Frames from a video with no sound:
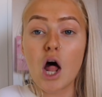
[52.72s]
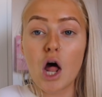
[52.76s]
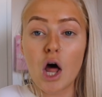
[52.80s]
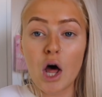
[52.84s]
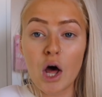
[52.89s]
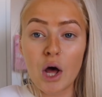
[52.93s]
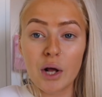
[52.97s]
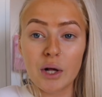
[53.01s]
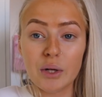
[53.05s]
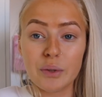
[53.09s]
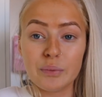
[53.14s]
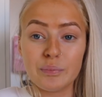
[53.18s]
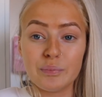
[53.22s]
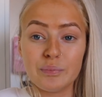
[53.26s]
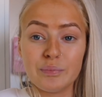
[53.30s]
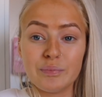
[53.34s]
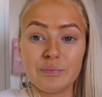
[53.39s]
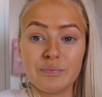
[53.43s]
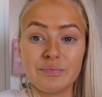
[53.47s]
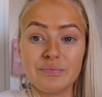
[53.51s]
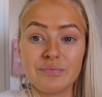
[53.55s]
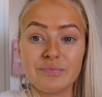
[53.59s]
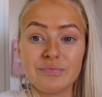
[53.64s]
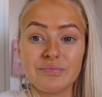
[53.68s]

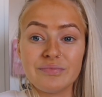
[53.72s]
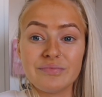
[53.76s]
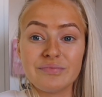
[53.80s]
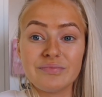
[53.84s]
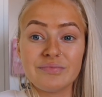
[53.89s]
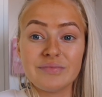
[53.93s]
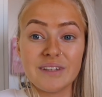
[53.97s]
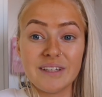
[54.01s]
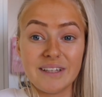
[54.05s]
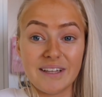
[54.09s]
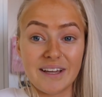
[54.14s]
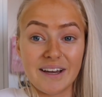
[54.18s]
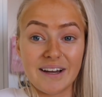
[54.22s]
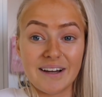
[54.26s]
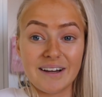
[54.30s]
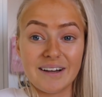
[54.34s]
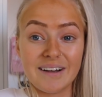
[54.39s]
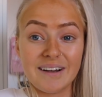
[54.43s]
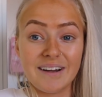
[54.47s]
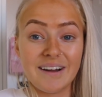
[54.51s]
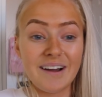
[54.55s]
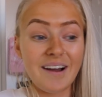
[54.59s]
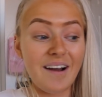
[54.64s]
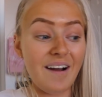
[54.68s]
Yeah,